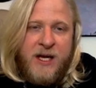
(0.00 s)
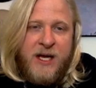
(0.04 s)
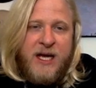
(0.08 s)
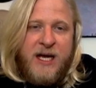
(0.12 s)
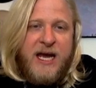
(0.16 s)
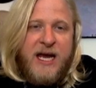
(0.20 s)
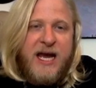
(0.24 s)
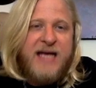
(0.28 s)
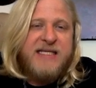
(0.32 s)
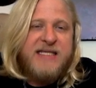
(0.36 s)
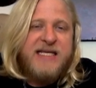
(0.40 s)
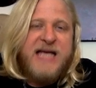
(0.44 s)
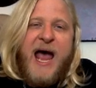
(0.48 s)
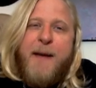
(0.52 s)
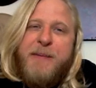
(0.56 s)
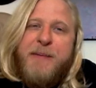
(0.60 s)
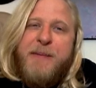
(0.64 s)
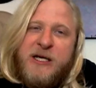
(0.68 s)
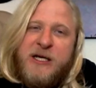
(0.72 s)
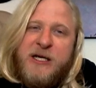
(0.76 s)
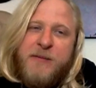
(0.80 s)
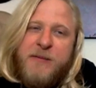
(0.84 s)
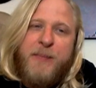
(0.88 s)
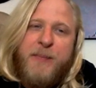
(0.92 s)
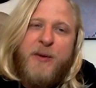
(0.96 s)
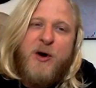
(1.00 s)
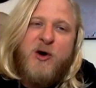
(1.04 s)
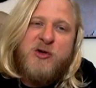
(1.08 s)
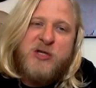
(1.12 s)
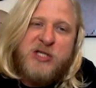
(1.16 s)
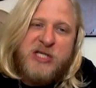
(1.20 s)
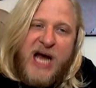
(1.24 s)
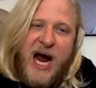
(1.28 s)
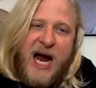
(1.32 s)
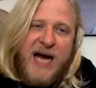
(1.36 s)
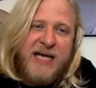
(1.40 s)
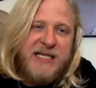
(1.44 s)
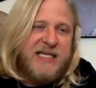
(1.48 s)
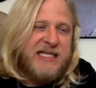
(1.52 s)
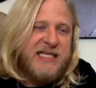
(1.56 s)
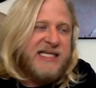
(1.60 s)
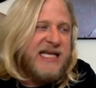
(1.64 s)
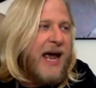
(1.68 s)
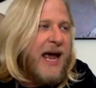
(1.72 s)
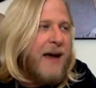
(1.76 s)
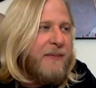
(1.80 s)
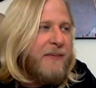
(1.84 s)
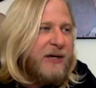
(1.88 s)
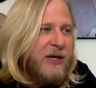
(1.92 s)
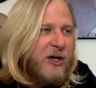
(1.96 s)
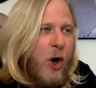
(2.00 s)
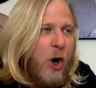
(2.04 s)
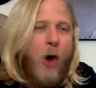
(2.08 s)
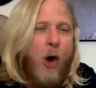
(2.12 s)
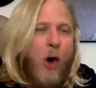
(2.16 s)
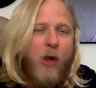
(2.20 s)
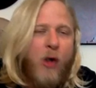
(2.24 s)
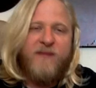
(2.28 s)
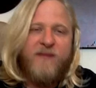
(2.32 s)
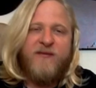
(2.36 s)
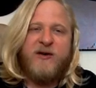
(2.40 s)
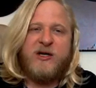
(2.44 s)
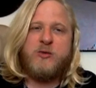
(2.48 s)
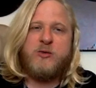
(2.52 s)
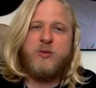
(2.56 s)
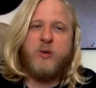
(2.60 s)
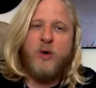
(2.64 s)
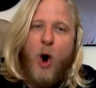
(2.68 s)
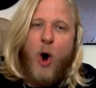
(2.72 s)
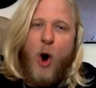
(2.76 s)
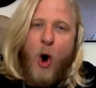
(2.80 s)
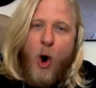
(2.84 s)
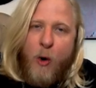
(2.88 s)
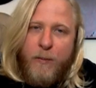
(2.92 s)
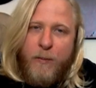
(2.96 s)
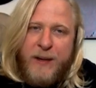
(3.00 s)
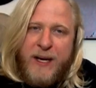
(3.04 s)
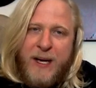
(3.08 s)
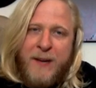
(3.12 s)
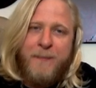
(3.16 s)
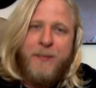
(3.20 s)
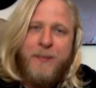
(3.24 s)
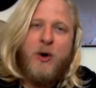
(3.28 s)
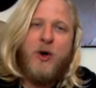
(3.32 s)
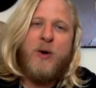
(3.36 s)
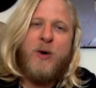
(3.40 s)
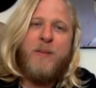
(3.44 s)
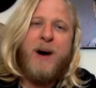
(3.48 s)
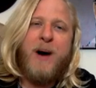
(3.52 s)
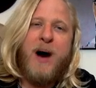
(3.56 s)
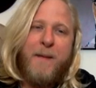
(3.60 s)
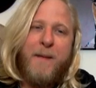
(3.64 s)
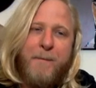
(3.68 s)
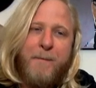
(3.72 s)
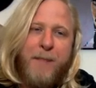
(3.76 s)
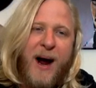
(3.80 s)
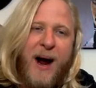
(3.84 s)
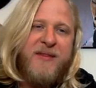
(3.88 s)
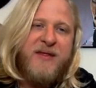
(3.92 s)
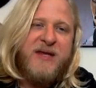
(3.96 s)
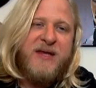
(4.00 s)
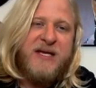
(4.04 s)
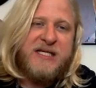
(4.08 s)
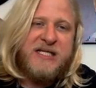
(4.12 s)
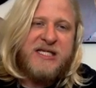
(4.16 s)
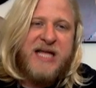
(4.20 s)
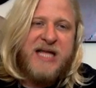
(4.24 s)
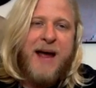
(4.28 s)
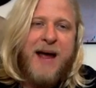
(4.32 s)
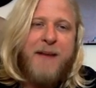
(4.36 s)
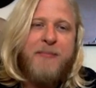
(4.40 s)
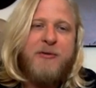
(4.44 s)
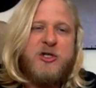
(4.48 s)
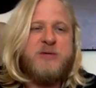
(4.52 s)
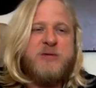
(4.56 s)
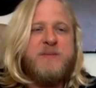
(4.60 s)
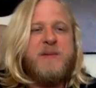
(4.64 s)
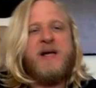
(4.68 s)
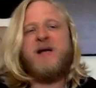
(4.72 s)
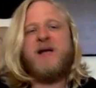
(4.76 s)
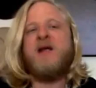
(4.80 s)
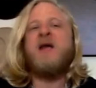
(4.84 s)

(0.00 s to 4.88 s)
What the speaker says: it's happening to both sides. It's happening to all of us. We're all being put upon by the establishment,